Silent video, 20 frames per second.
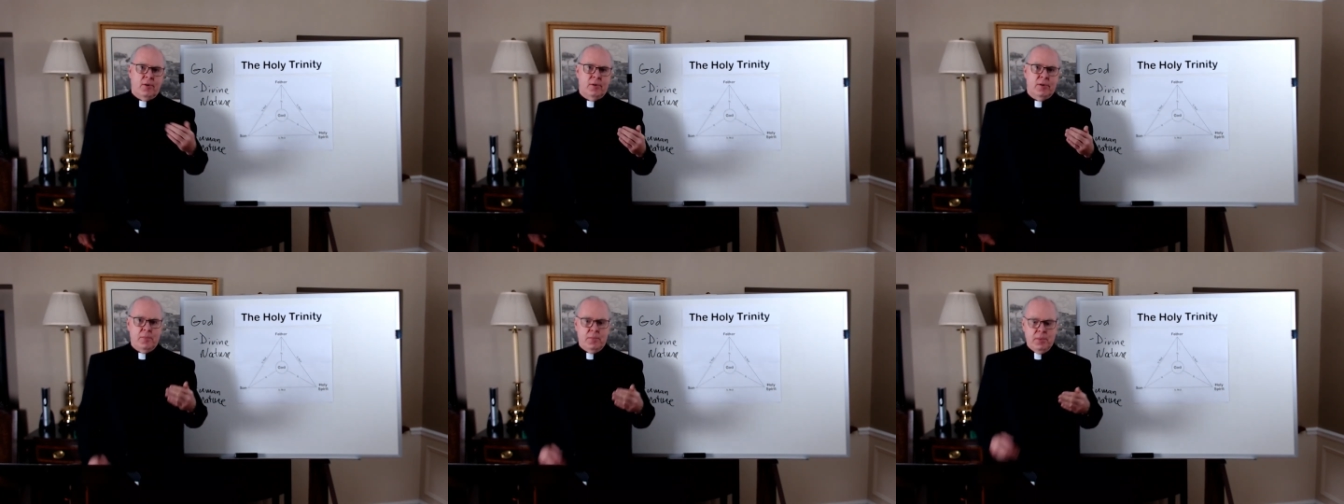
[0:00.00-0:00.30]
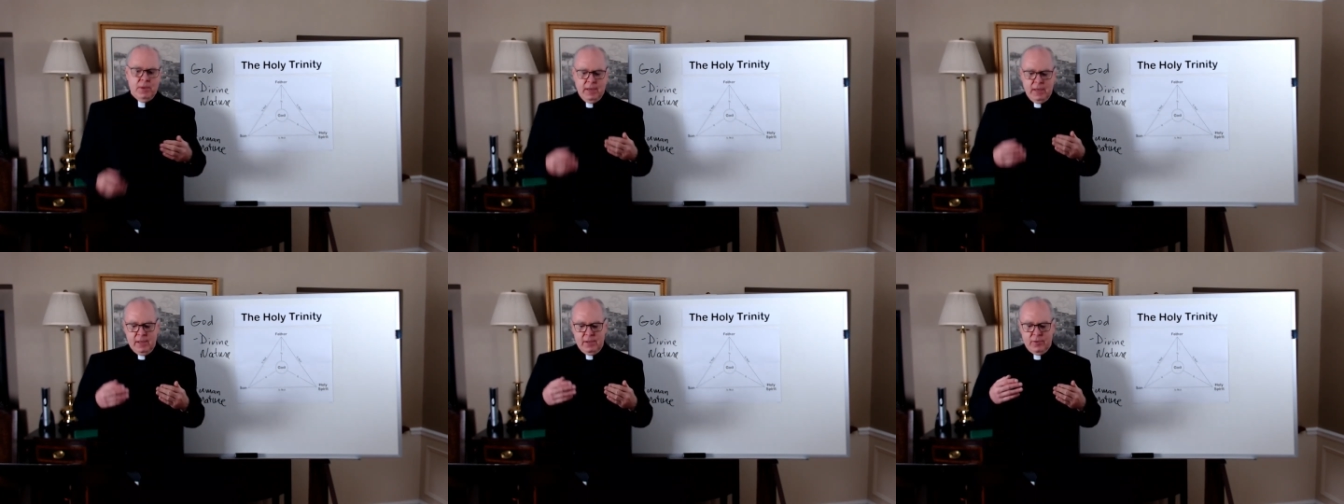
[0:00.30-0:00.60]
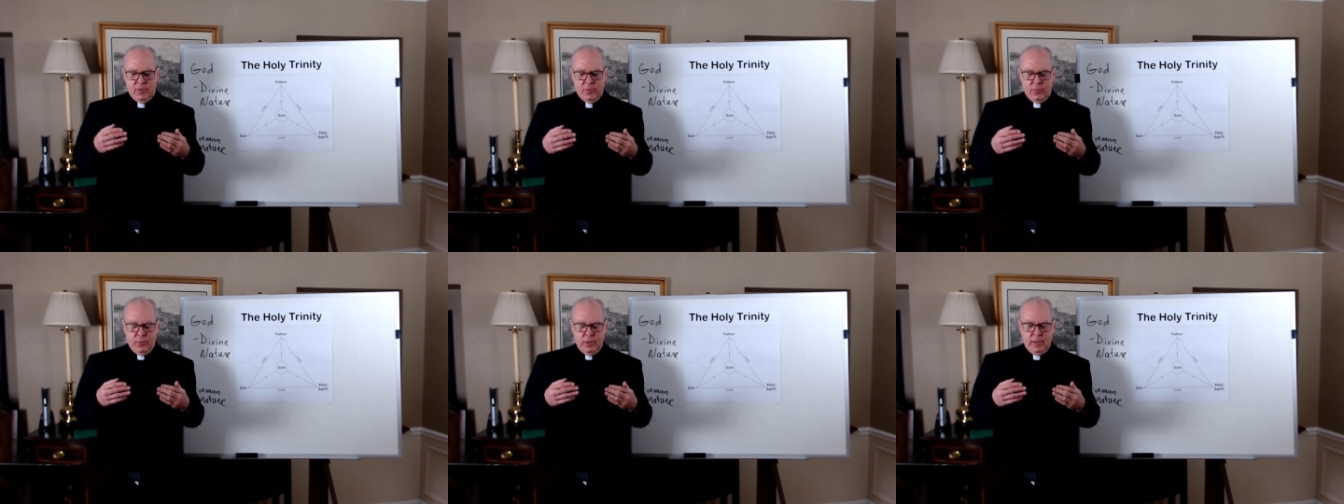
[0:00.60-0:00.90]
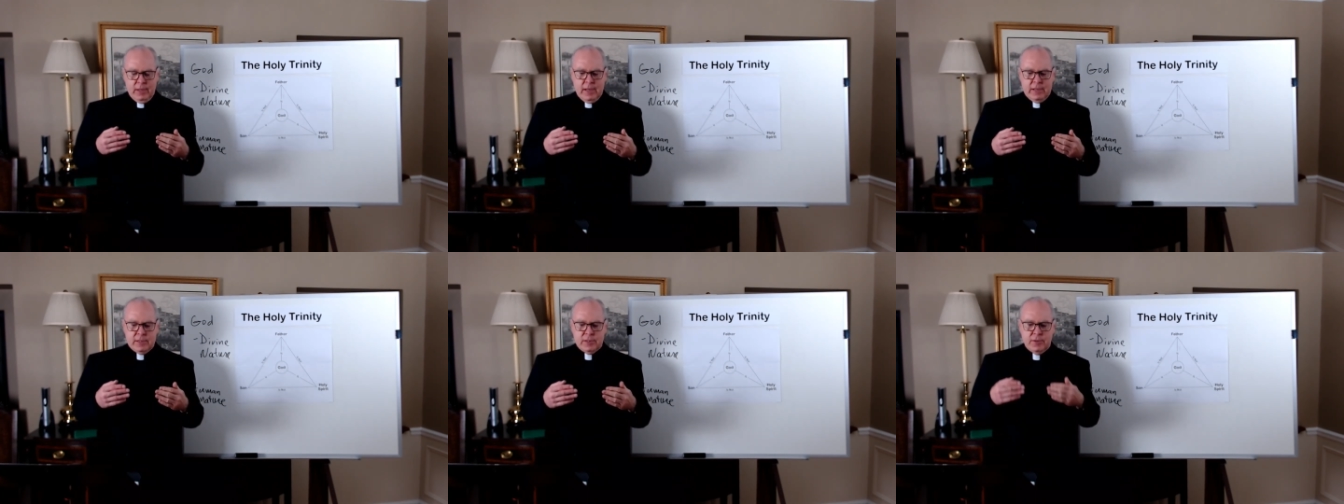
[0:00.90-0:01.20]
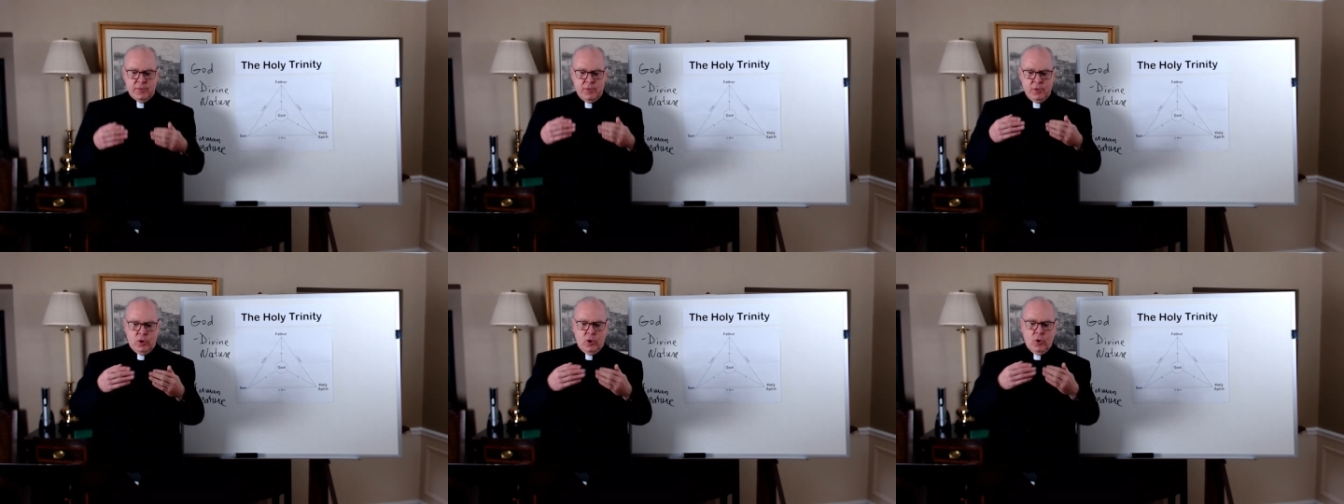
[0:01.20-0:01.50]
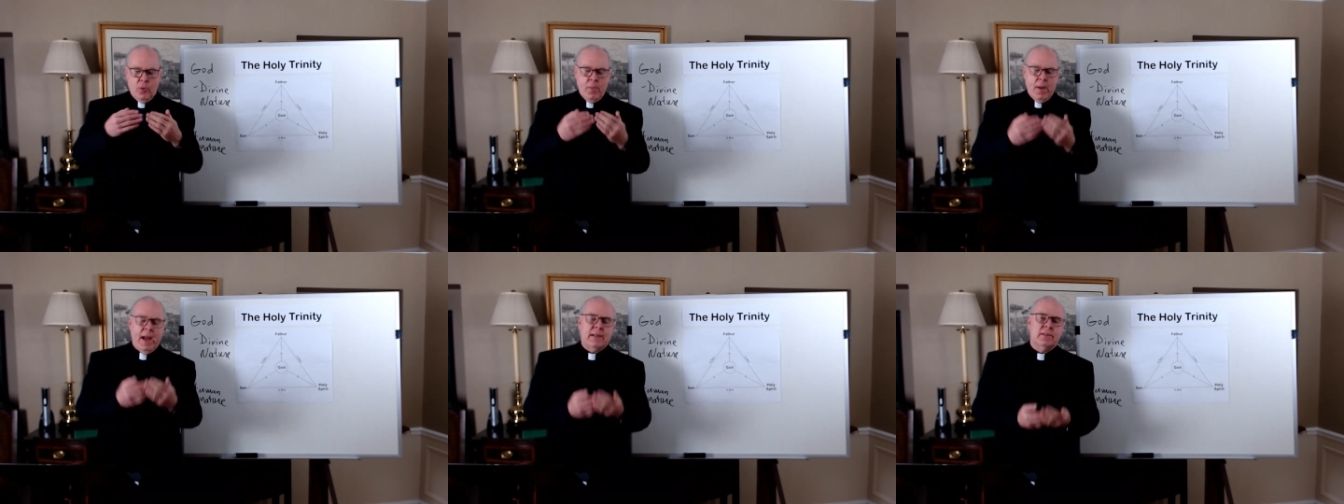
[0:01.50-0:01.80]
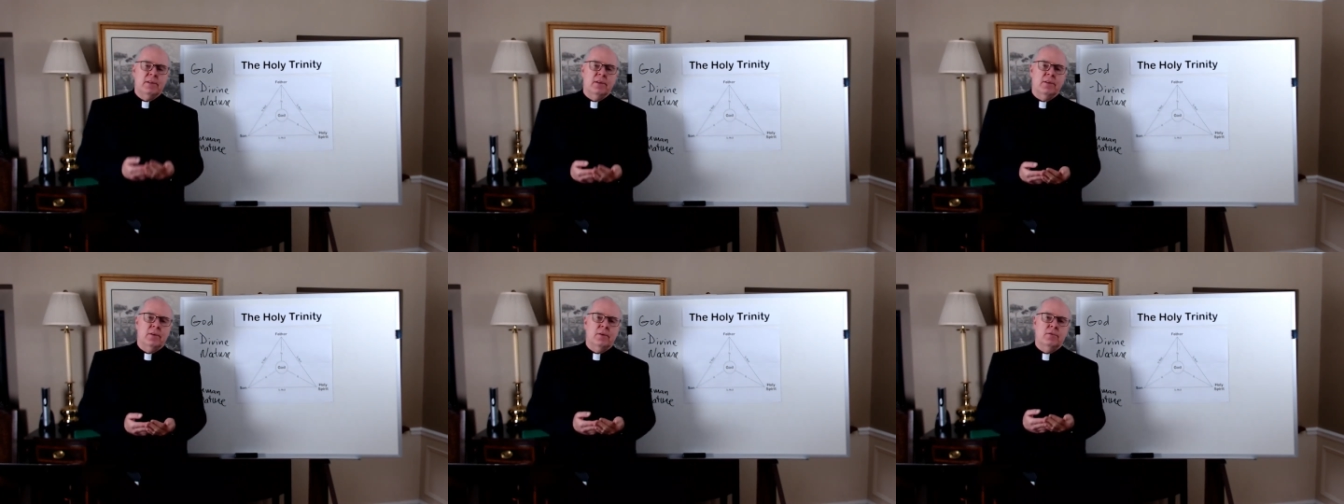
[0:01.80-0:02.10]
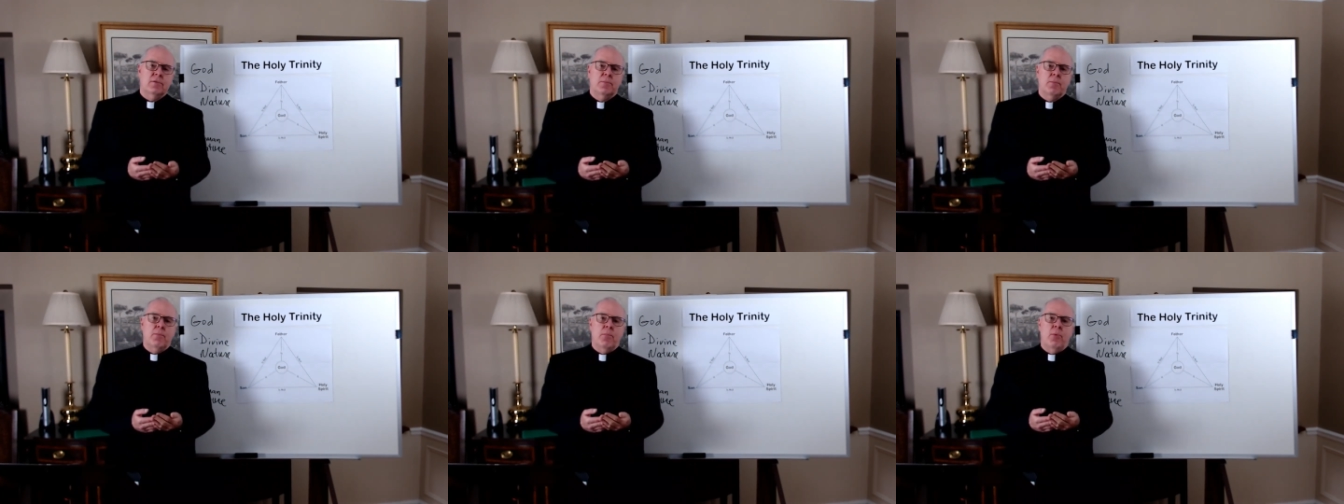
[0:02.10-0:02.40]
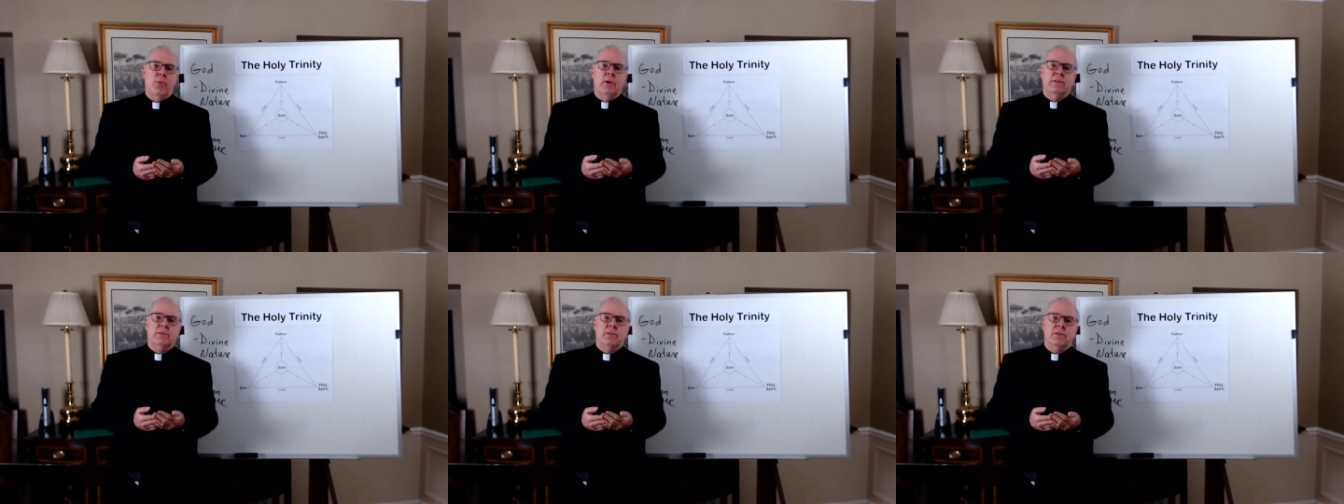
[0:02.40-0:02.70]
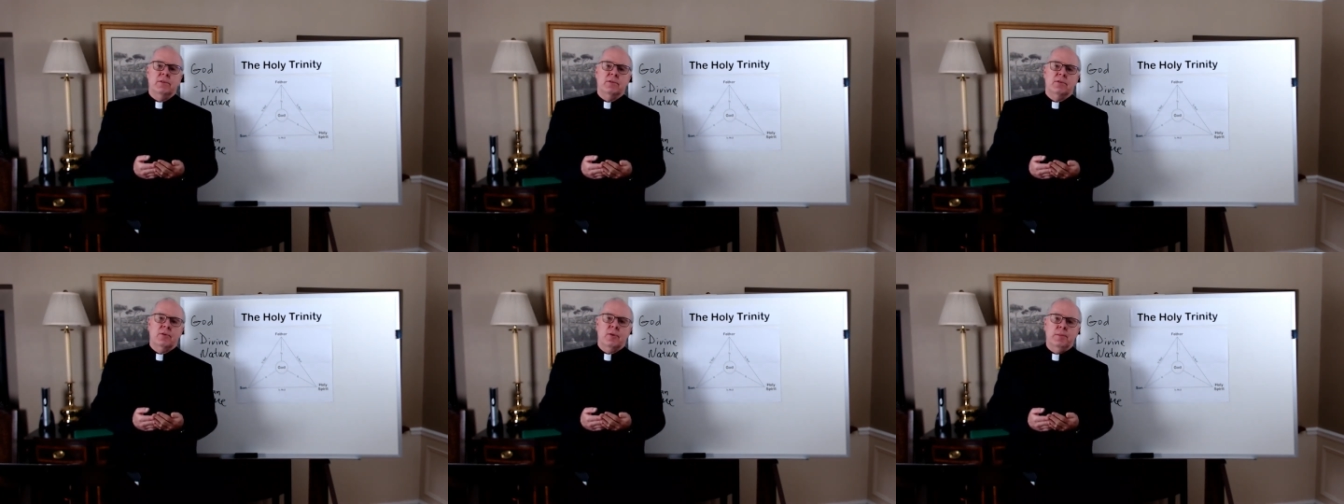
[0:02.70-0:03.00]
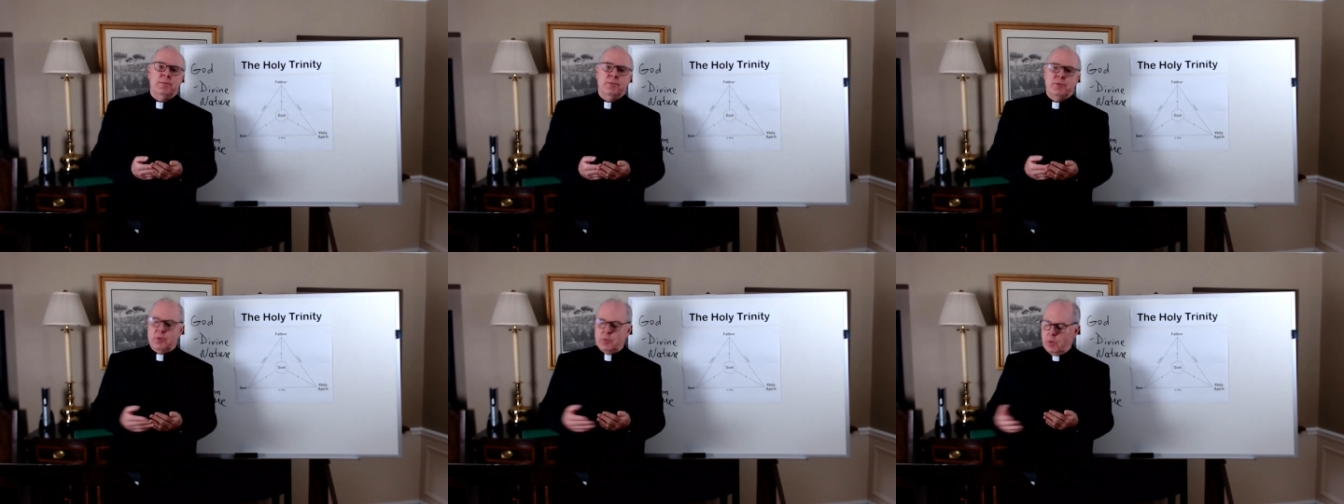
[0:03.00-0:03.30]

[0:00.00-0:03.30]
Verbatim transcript: you begin to realize if you go back to those points in Scripture,